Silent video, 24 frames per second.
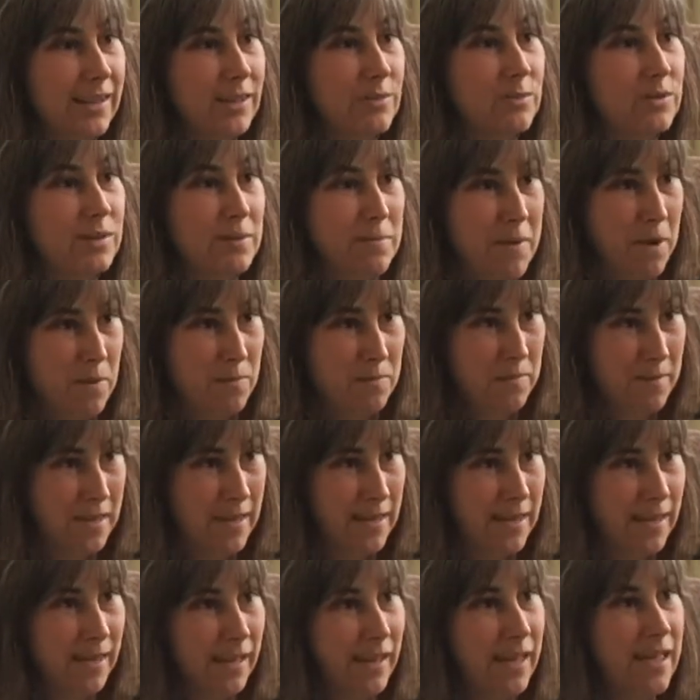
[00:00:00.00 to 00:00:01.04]
It was about
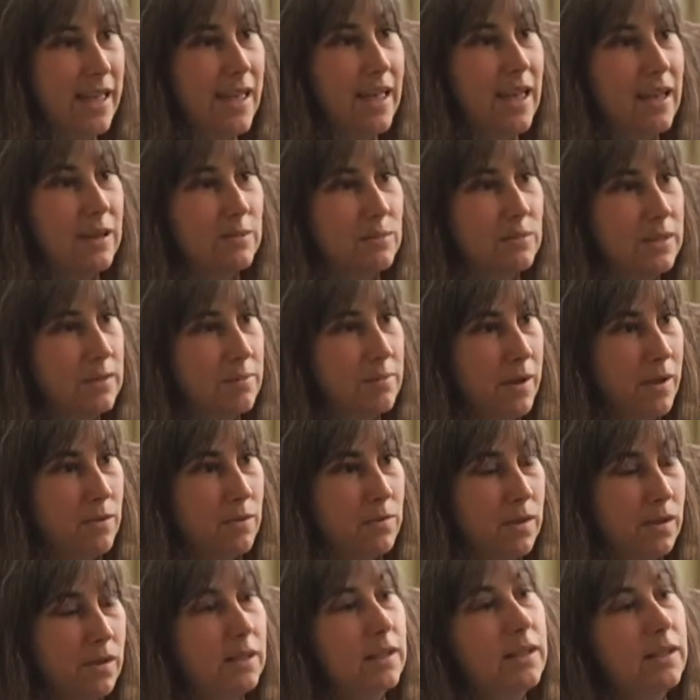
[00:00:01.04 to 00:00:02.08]
me, it was
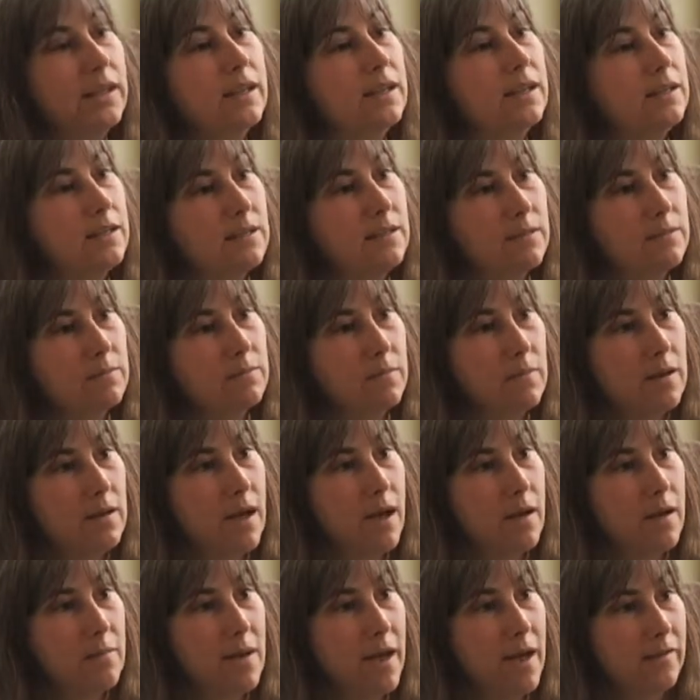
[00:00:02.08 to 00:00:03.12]
about the clinic
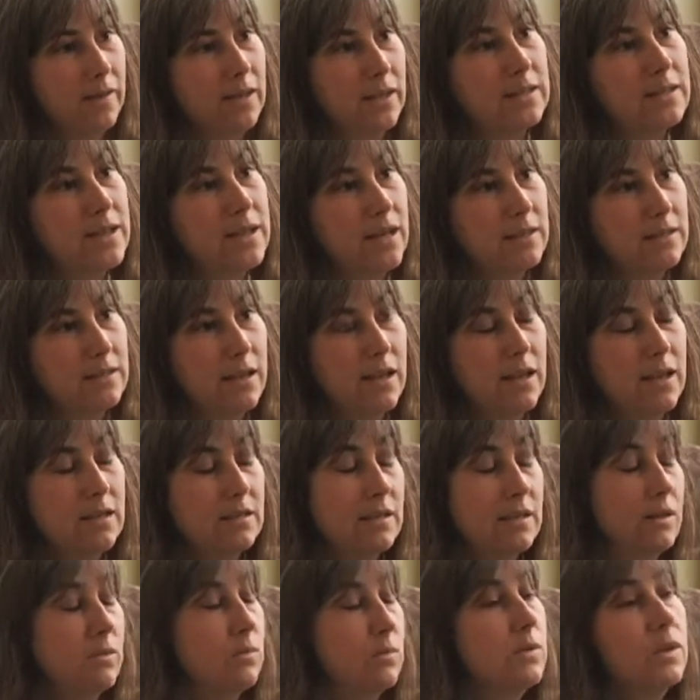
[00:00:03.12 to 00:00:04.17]
having a test
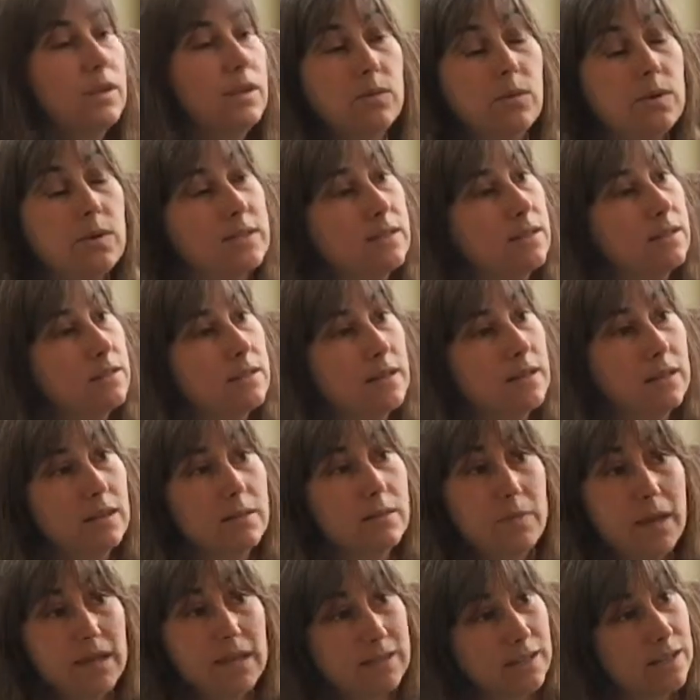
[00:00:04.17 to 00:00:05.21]
case, and it really wasn't in the
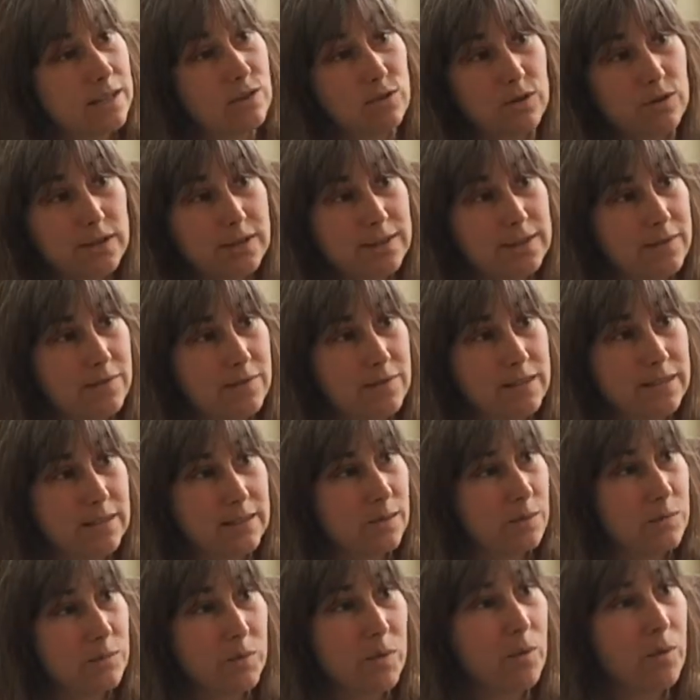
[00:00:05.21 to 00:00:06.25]
best interest of this
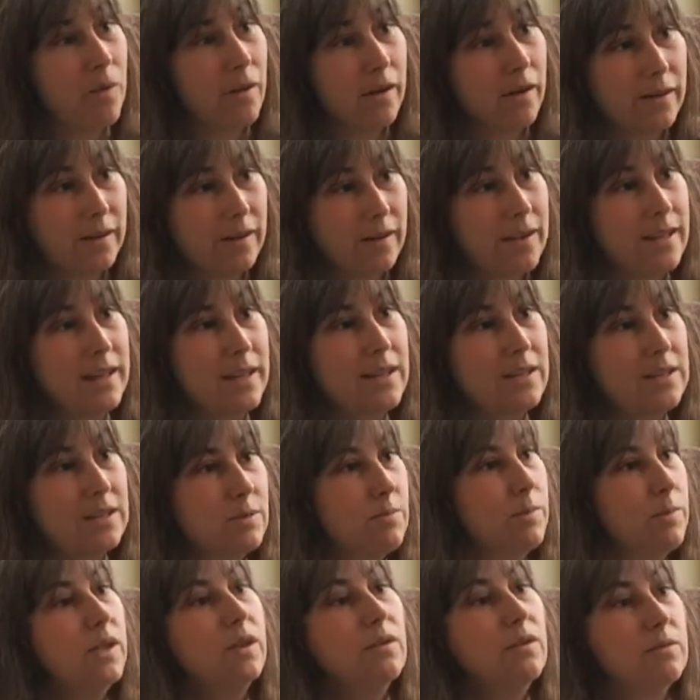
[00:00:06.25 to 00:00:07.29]
little boy to
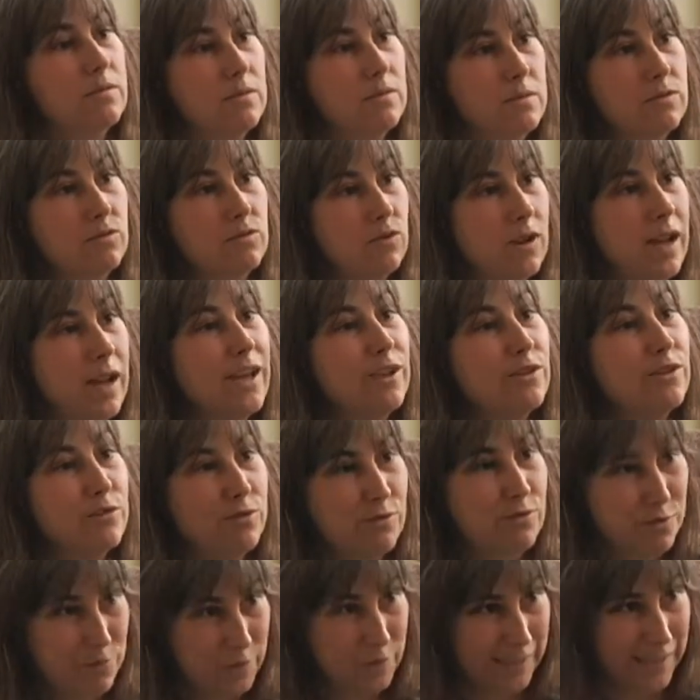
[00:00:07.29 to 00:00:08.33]
be dragged
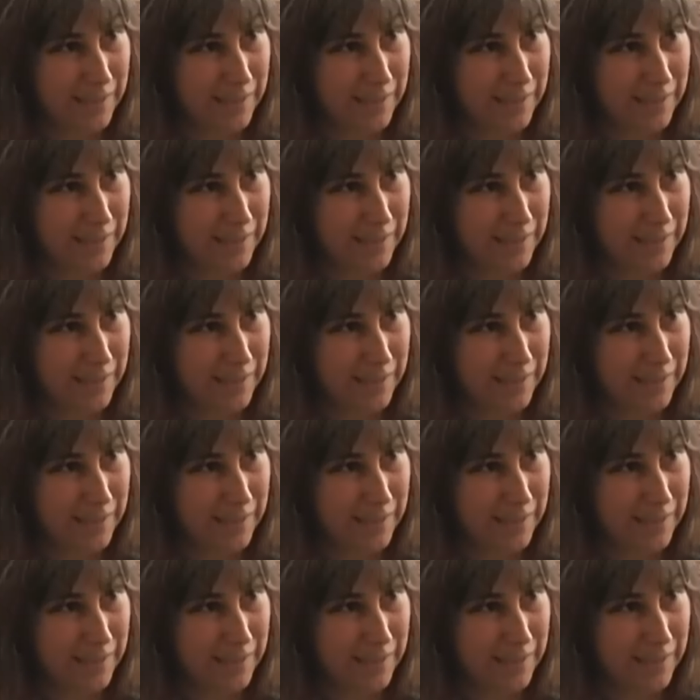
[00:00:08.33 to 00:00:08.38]
through